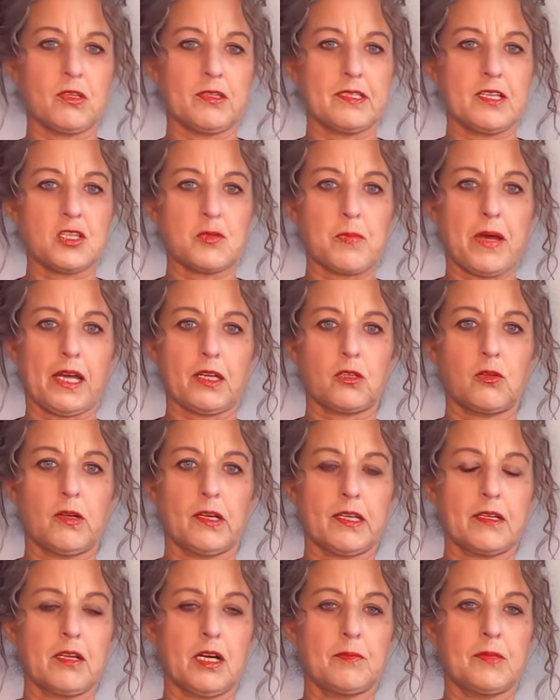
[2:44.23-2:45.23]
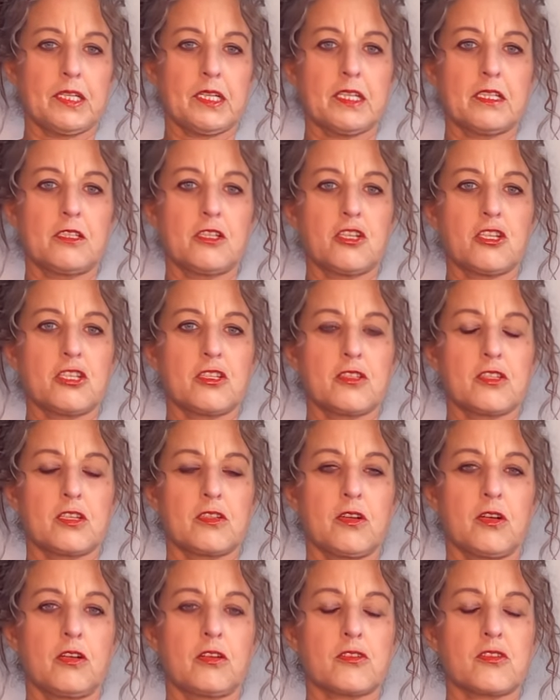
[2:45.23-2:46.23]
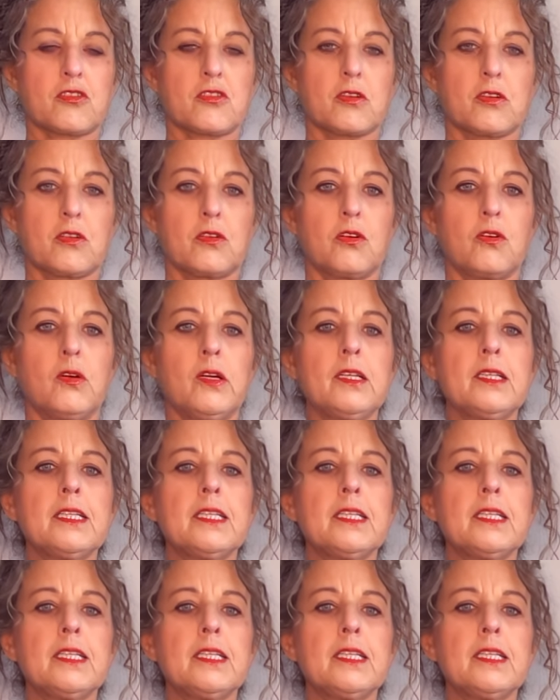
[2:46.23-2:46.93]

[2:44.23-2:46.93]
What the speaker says: these macroeconomic conditions and also